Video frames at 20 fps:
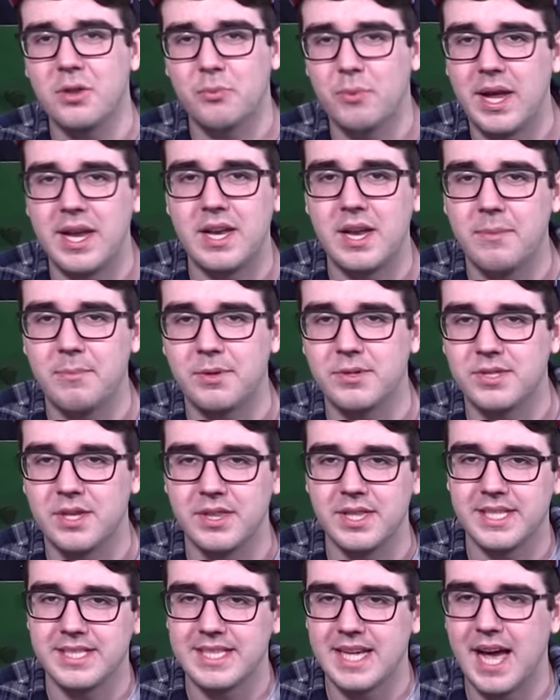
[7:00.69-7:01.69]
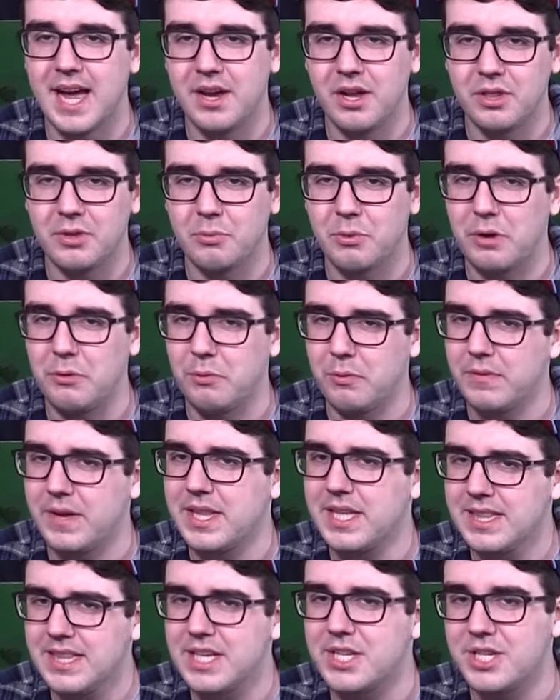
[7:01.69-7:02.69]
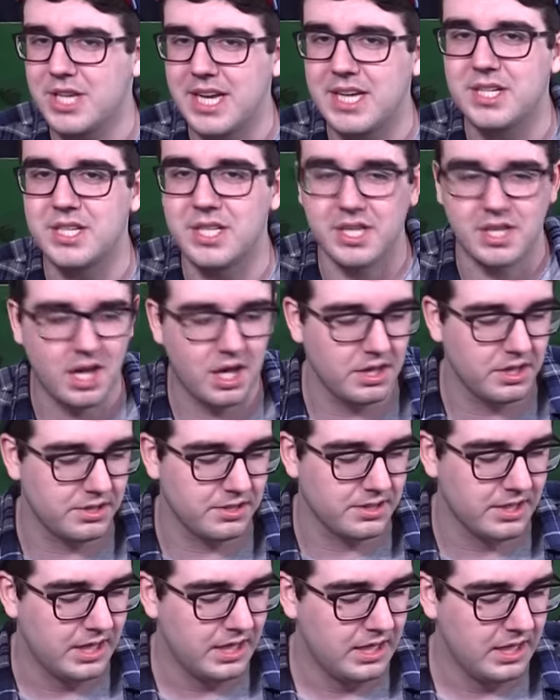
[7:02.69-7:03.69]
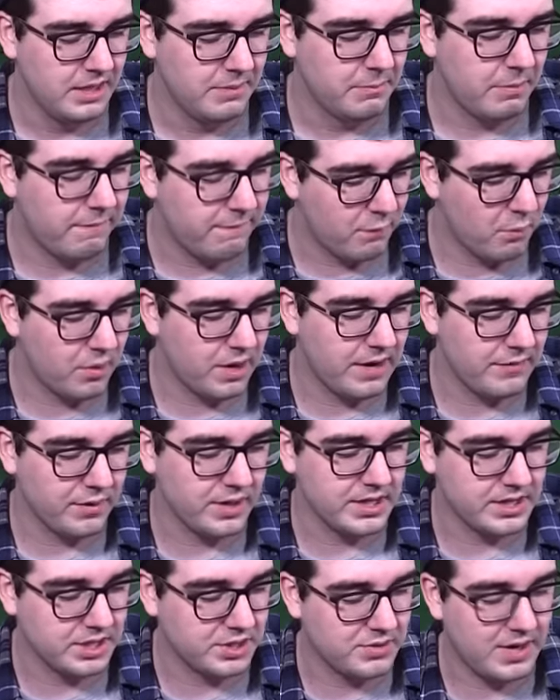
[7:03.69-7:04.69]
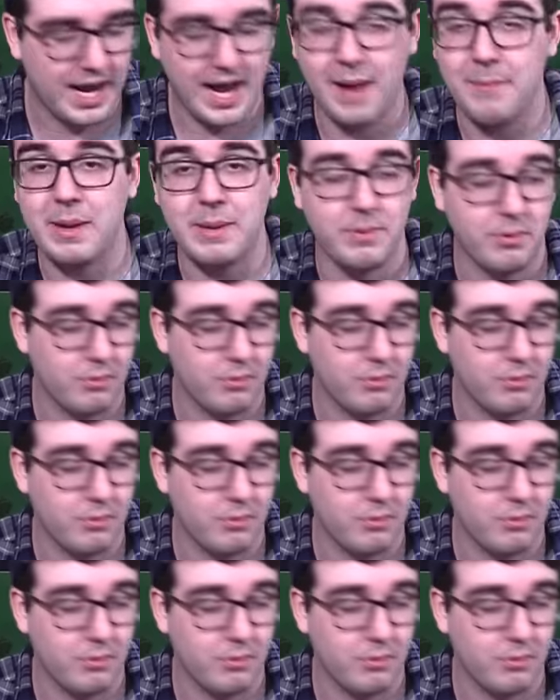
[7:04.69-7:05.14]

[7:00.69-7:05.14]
the red numbers on the side on the roof. I think they changed the color before it ever hit the track. I may